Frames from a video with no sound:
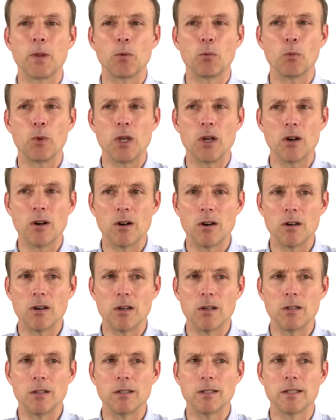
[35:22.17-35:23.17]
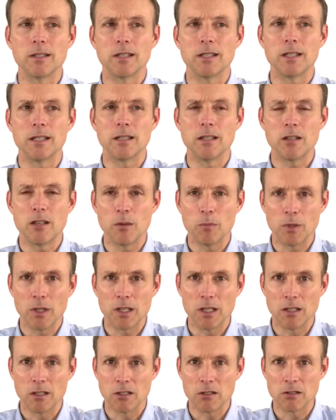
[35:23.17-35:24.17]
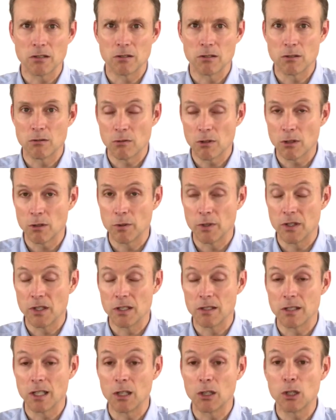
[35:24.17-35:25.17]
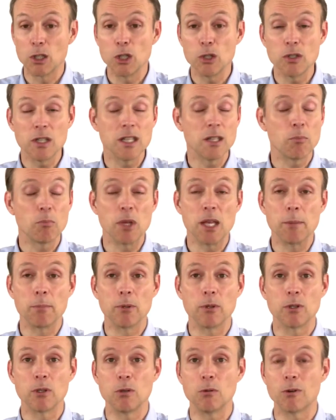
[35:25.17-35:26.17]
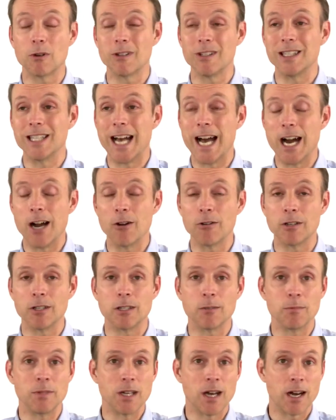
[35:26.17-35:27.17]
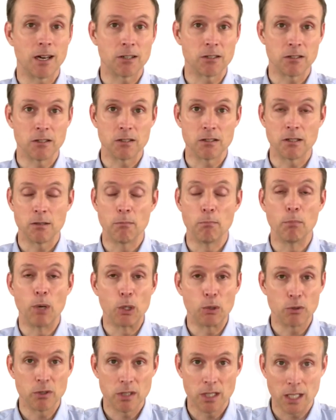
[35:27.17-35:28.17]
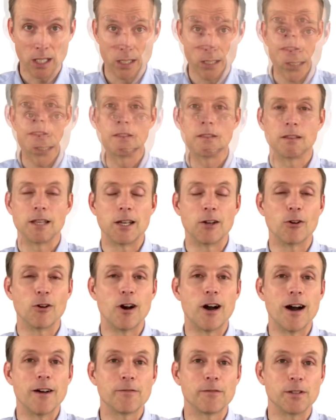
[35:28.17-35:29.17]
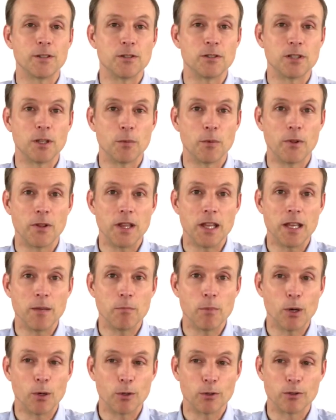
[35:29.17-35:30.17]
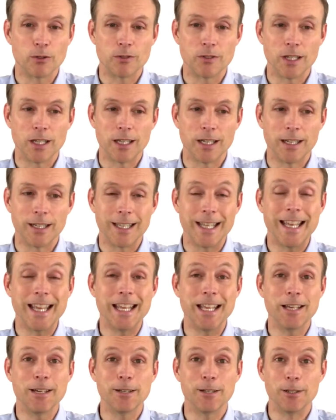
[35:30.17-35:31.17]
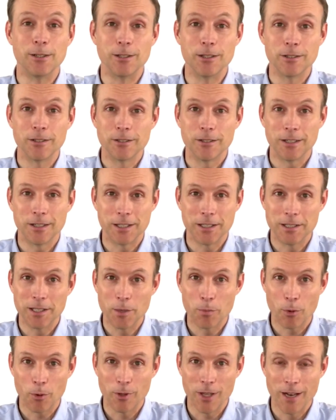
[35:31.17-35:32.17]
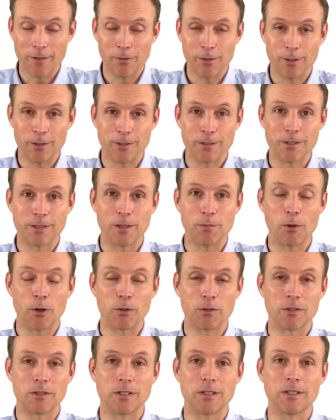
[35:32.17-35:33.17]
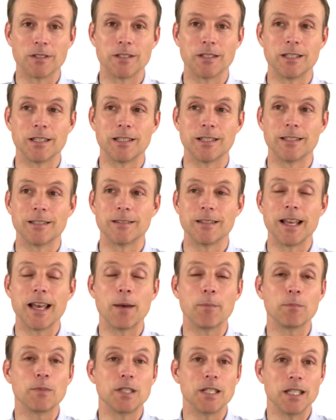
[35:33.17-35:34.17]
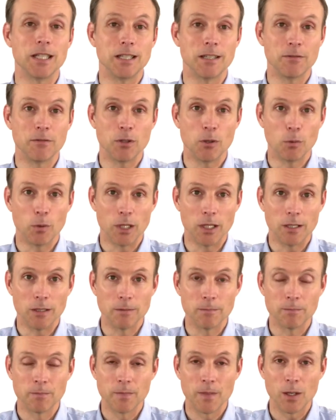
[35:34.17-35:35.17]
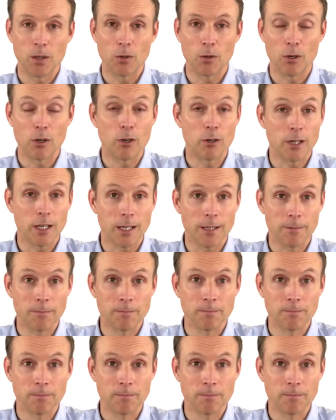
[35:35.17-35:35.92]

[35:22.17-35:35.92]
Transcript: We all in the human condition struggle with this, including the people who are loud and obnoxious and boasting. They are often some of the most ill on the deeper levels, the most empty, if you will, or hurting.